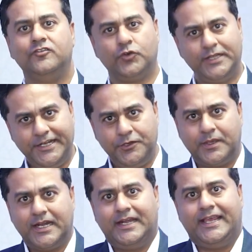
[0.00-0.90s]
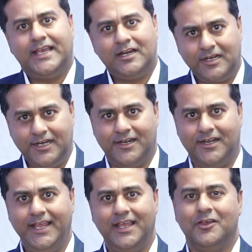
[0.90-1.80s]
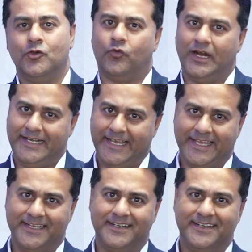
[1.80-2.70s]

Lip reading: so that you can hear clearly while taking the